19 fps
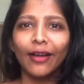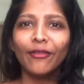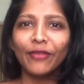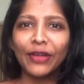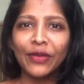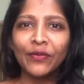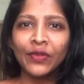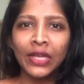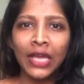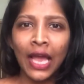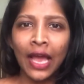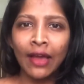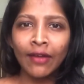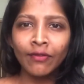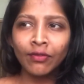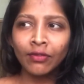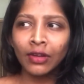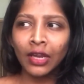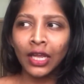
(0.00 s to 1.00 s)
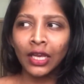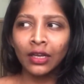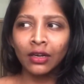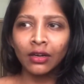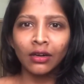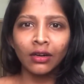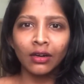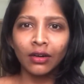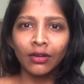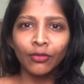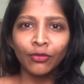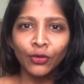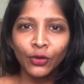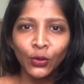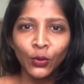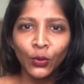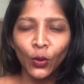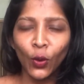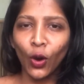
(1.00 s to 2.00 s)
when we have like a
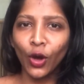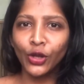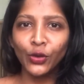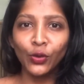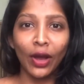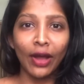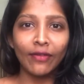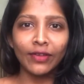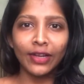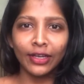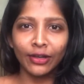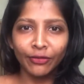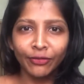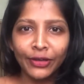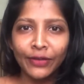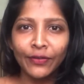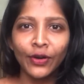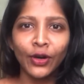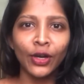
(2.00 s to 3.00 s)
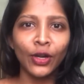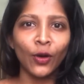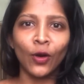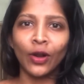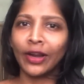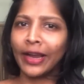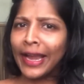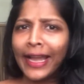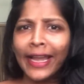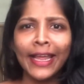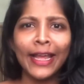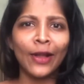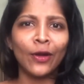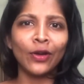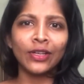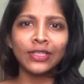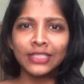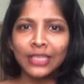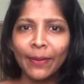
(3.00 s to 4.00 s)
flu, or you have like a fever or a headache
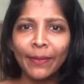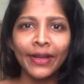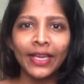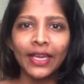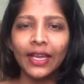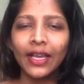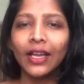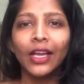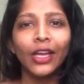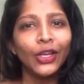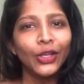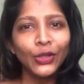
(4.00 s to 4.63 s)
or a stomach ache,